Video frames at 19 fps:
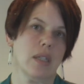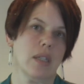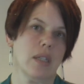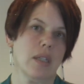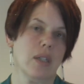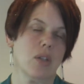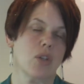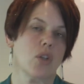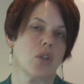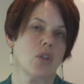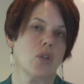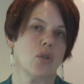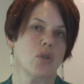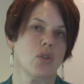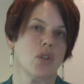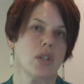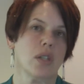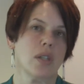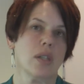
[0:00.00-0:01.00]

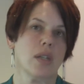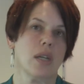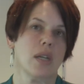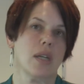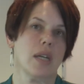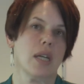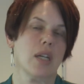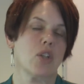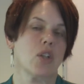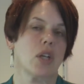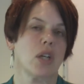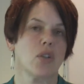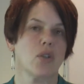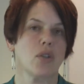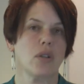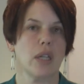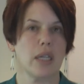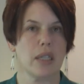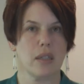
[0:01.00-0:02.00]
institutions and
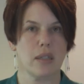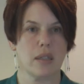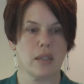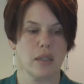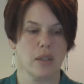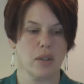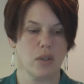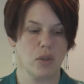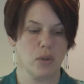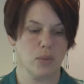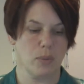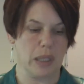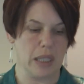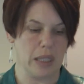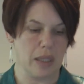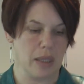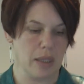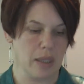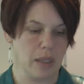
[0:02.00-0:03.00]
educational entities do
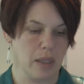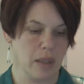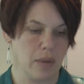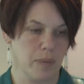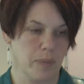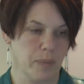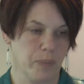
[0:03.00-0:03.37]
business.